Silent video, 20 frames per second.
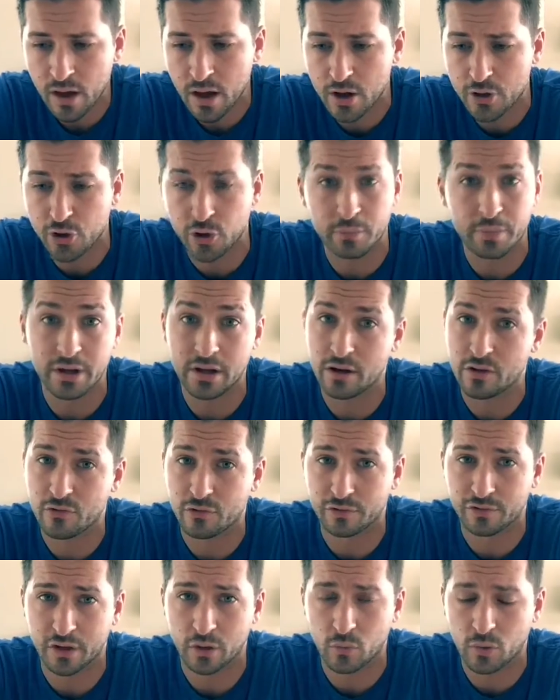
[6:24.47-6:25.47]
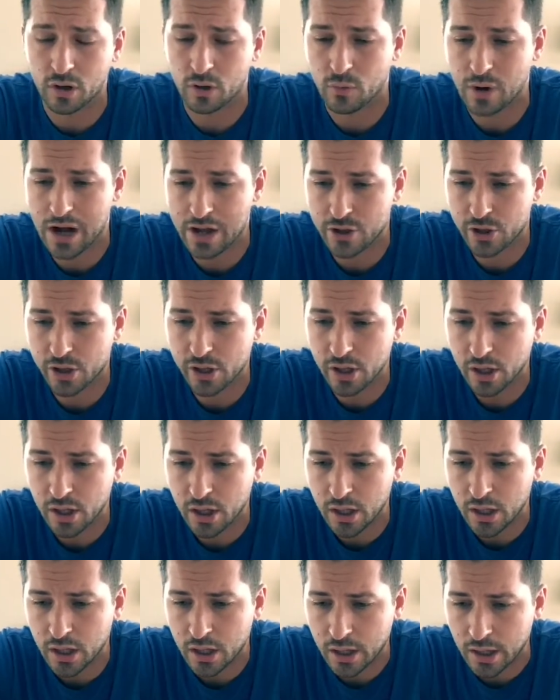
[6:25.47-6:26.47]
Should be an interesting one to watch.
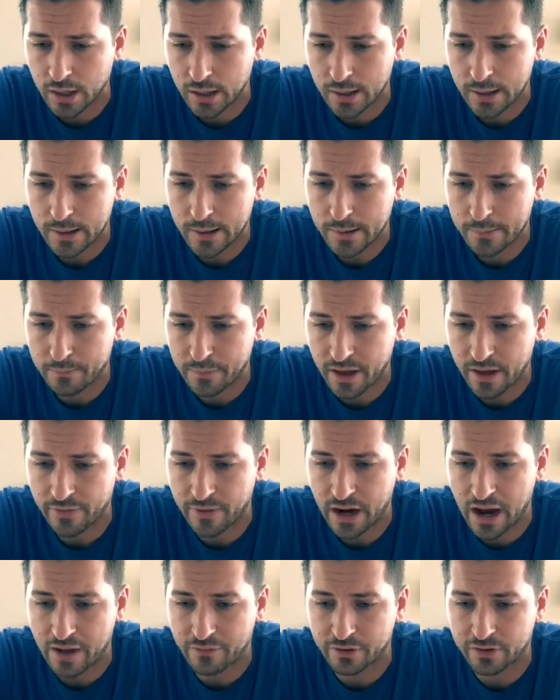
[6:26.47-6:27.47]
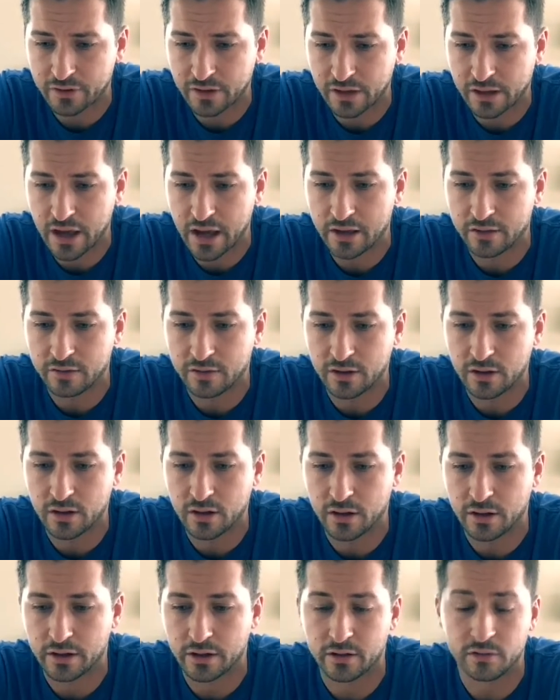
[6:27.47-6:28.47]
And then obviously Casey
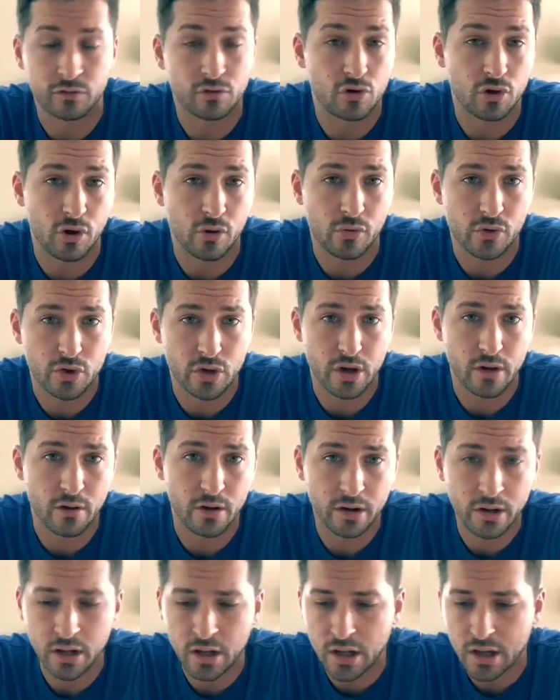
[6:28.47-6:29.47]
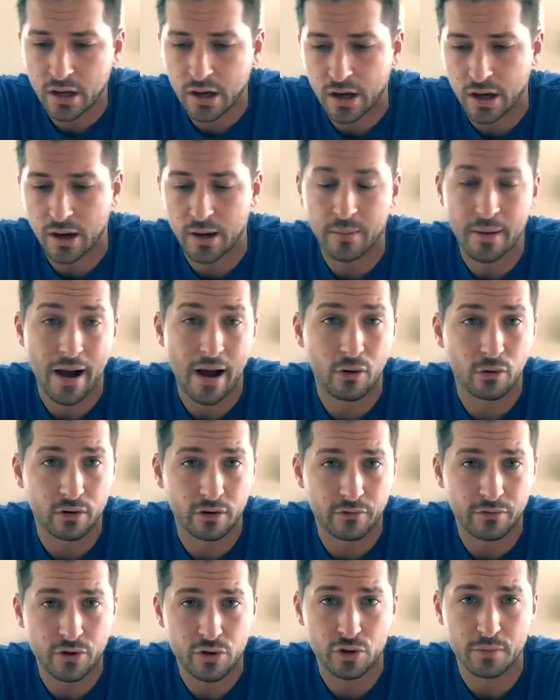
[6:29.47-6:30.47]
against Joe and Jared. Out of
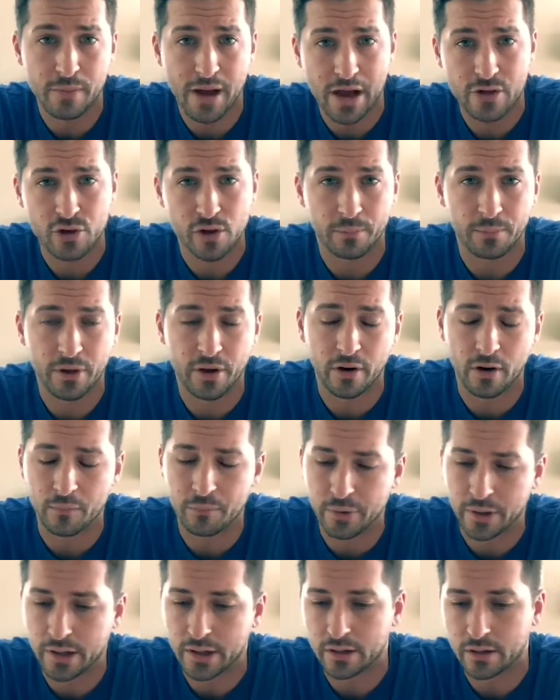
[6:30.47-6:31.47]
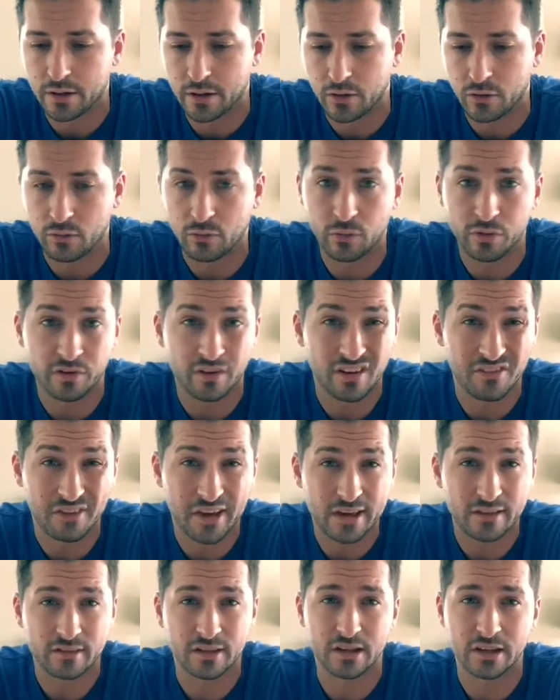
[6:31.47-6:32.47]
division matchup there, but we'll see if
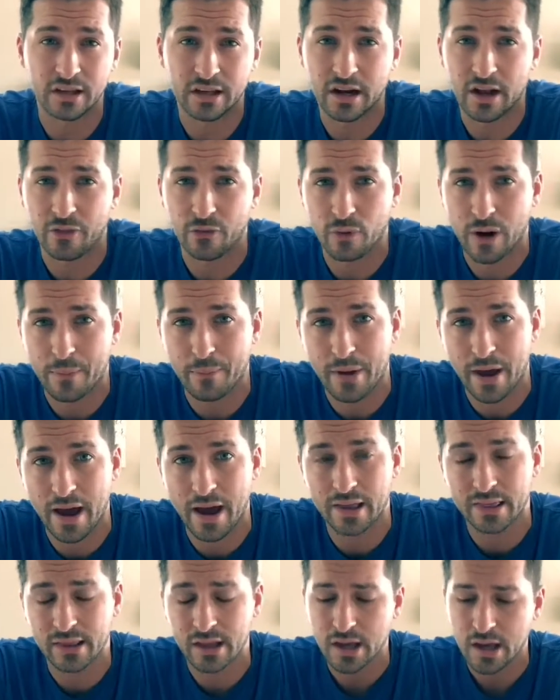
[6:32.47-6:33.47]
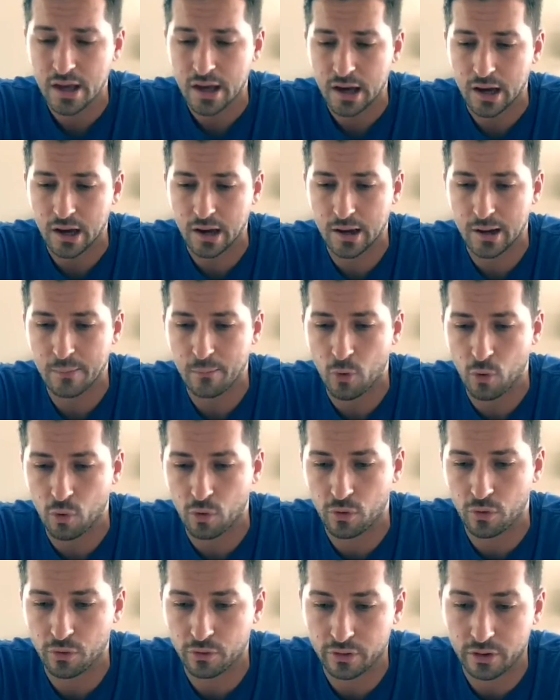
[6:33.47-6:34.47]
Casey can get on the right path.
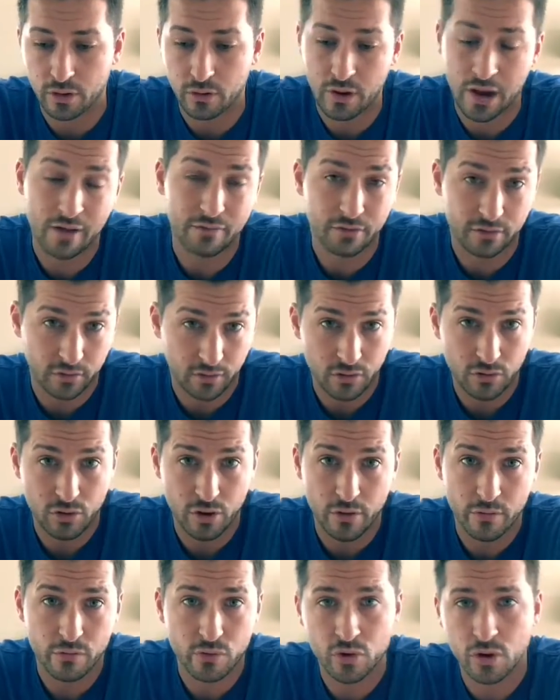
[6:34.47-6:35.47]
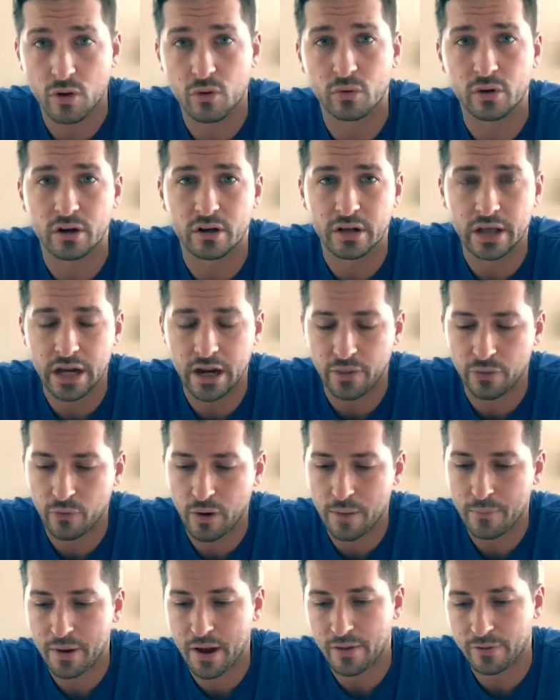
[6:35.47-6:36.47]
Or obviously Jared and Joe need to get on the
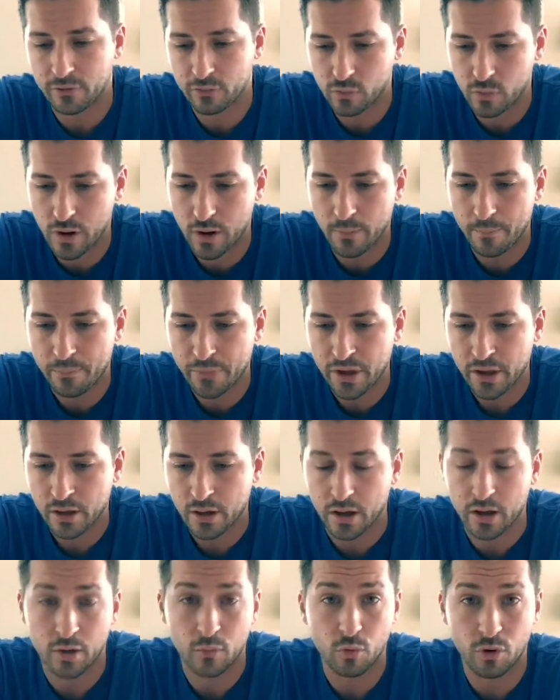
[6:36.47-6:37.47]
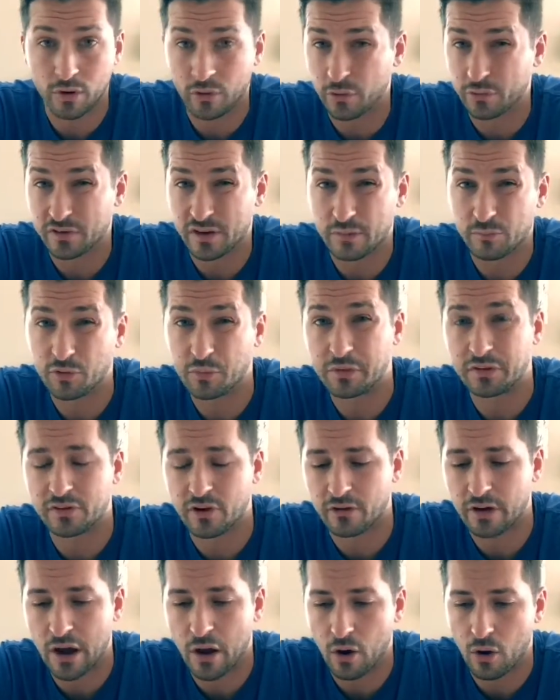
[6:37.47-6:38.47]
right path as well. One of those teams will be
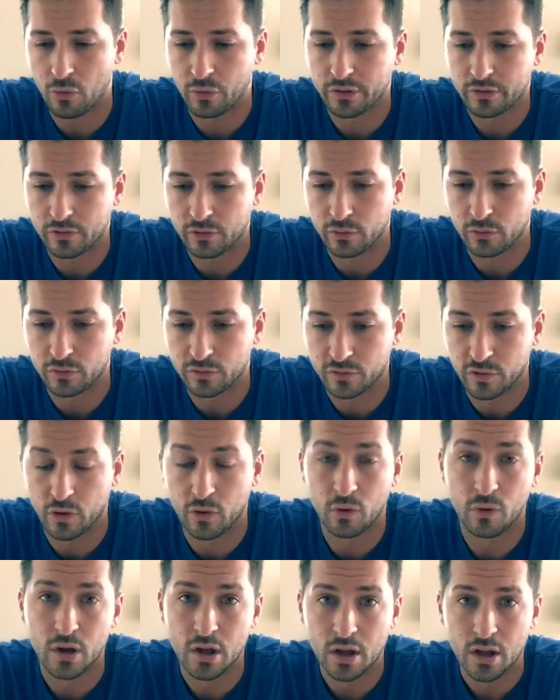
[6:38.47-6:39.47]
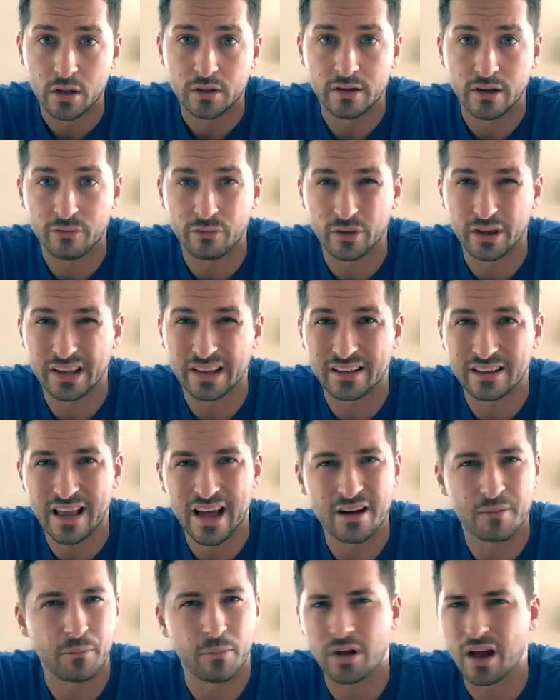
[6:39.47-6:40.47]
starting out 0-2, so definitely
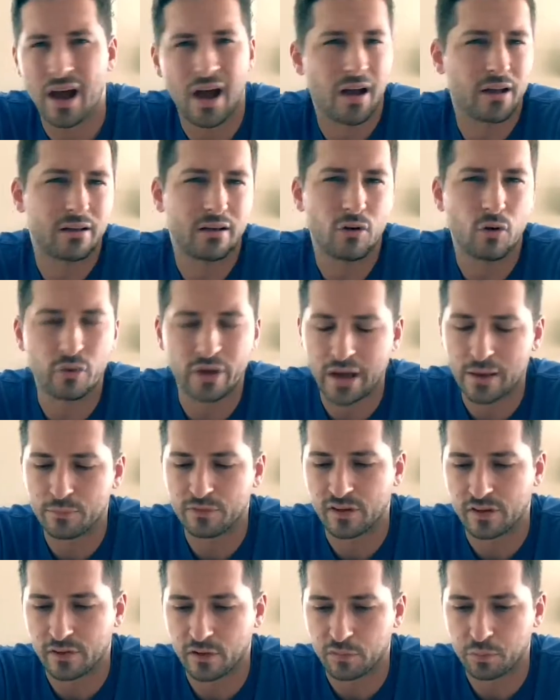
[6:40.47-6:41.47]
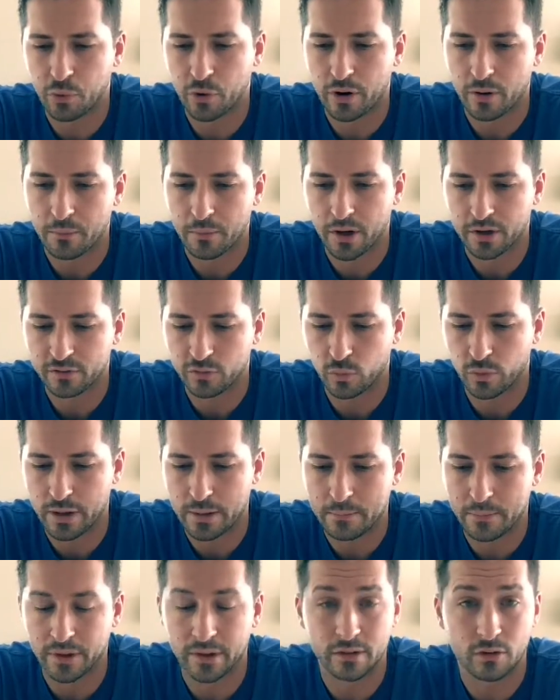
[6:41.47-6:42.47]
no games at this point are must
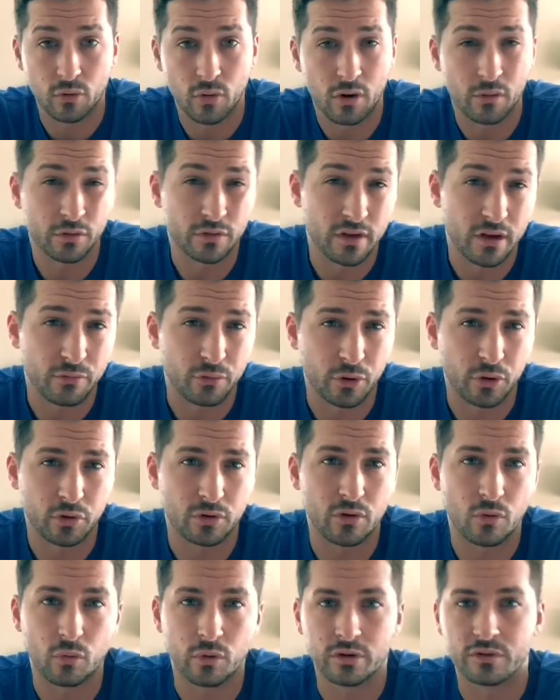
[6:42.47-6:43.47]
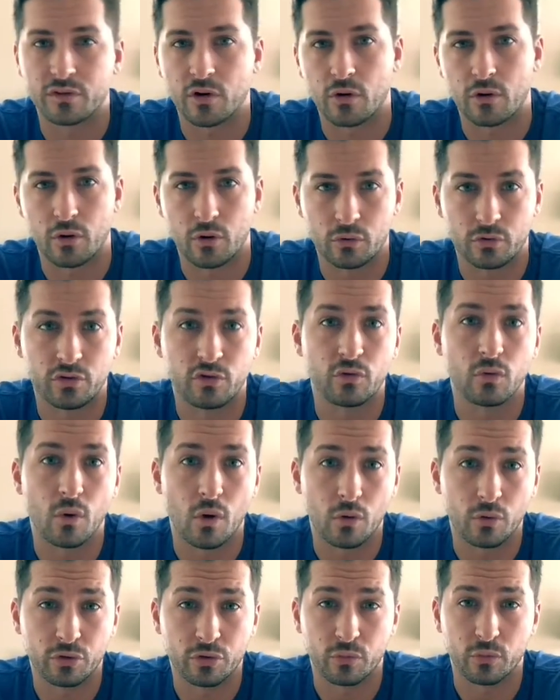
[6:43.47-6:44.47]
win, but you always definitely don't want to start
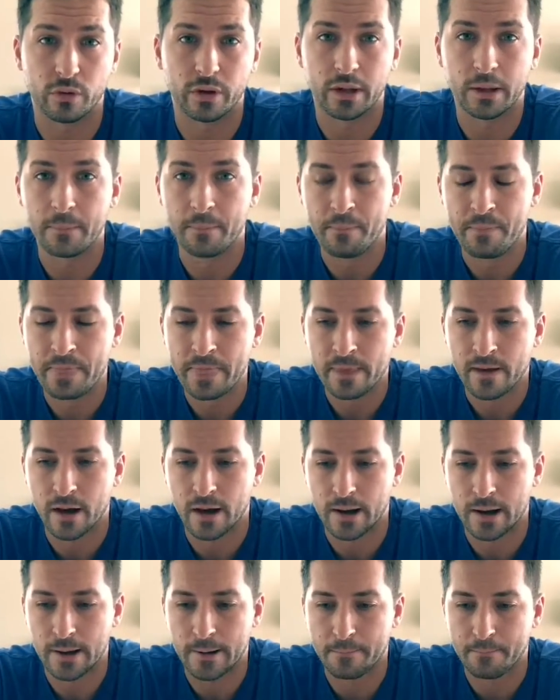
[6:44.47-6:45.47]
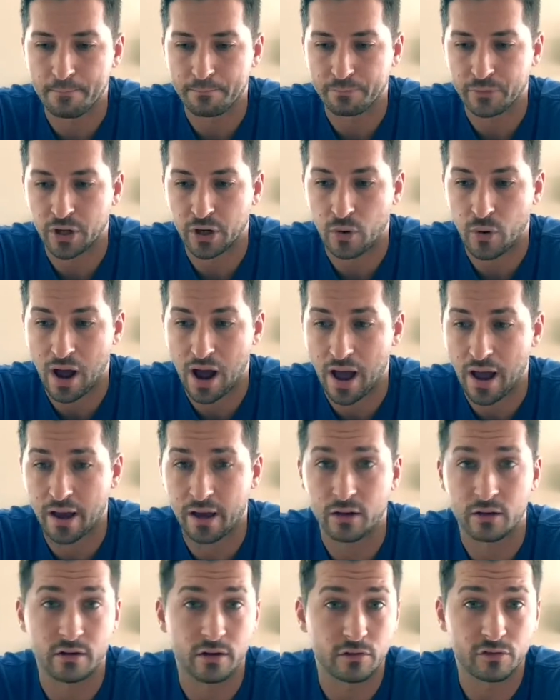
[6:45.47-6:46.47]
0-2, 0-3.
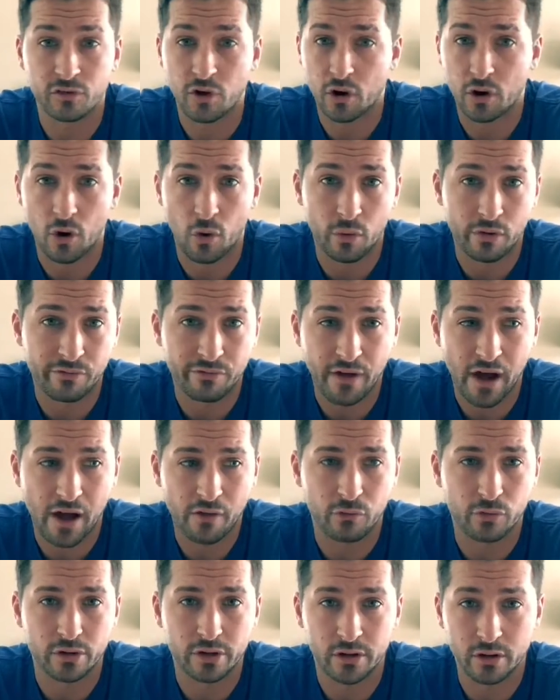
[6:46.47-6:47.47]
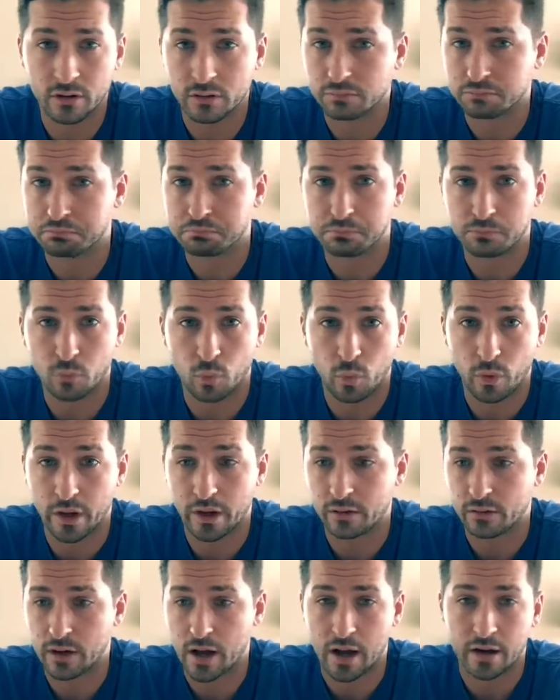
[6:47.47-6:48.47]
I did start 0-5 one year,
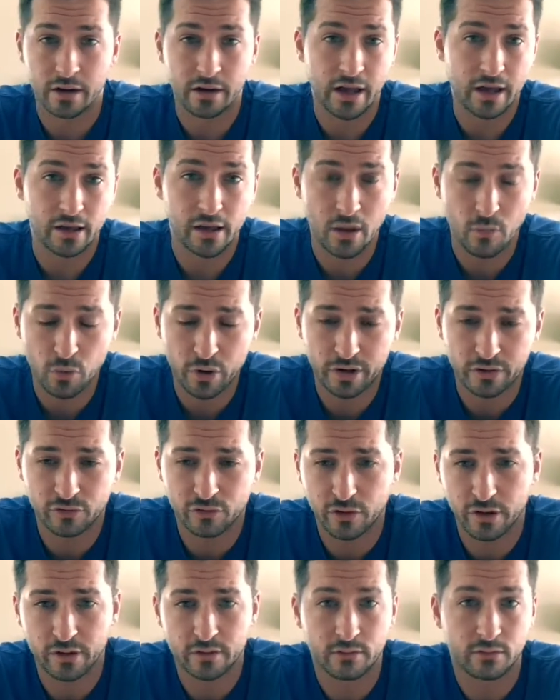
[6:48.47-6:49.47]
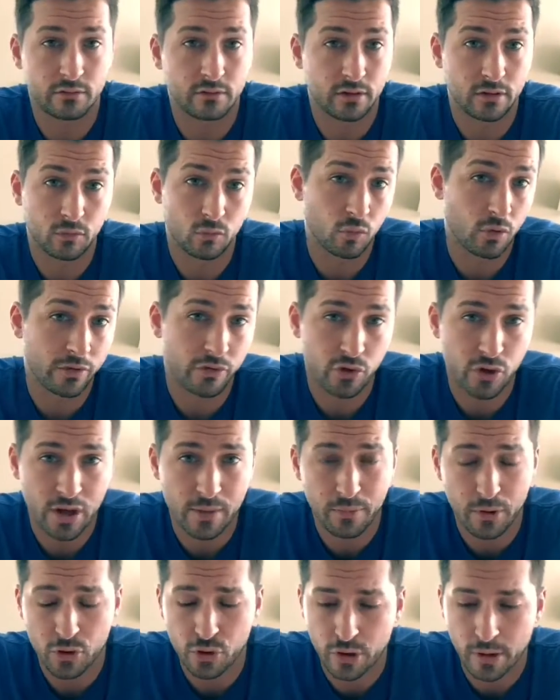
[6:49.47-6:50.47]
went on an 8-game winning streak and won the
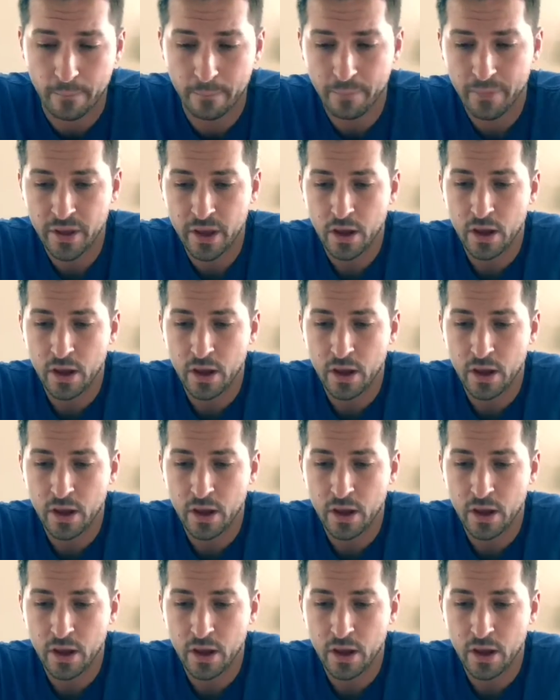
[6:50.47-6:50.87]
championship.